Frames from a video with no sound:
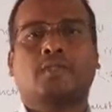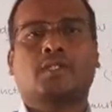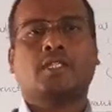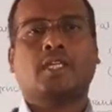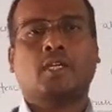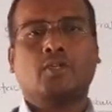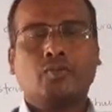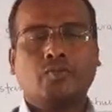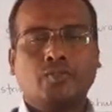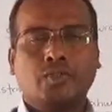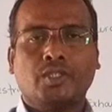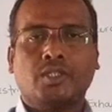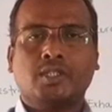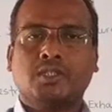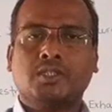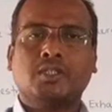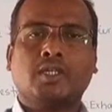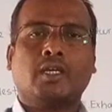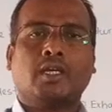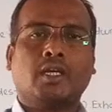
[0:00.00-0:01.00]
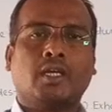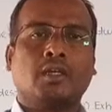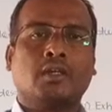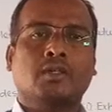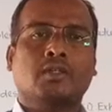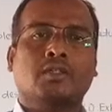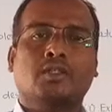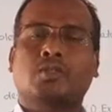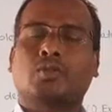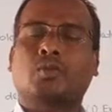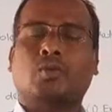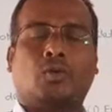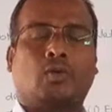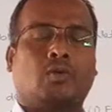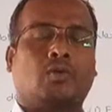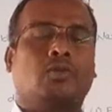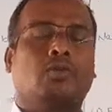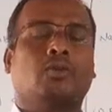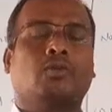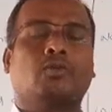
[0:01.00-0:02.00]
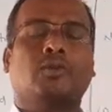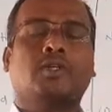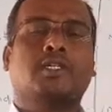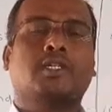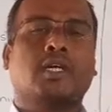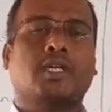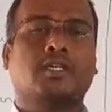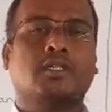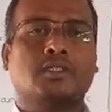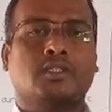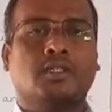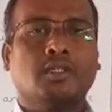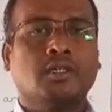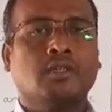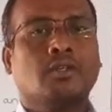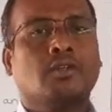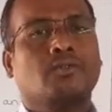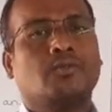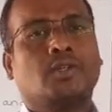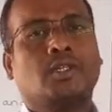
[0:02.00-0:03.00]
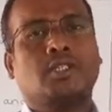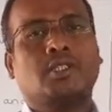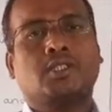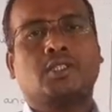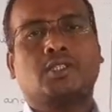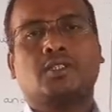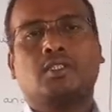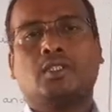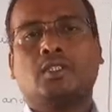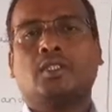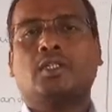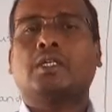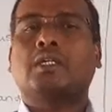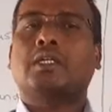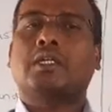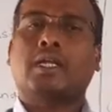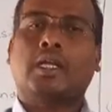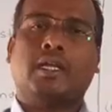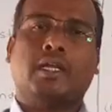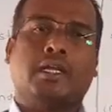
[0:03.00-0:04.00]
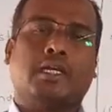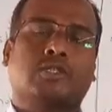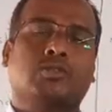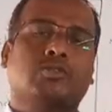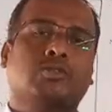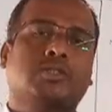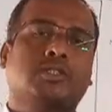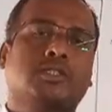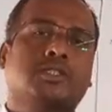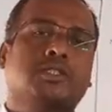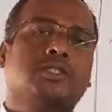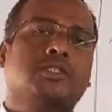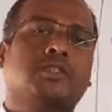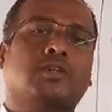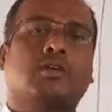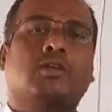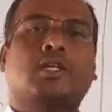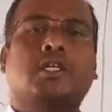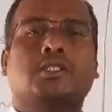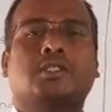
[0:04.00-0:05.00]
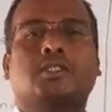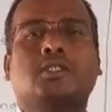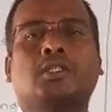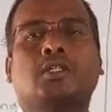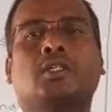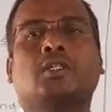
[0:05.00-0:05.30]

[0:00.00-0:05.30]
Can you finish the air? No, we cannot finish the air. So this is called as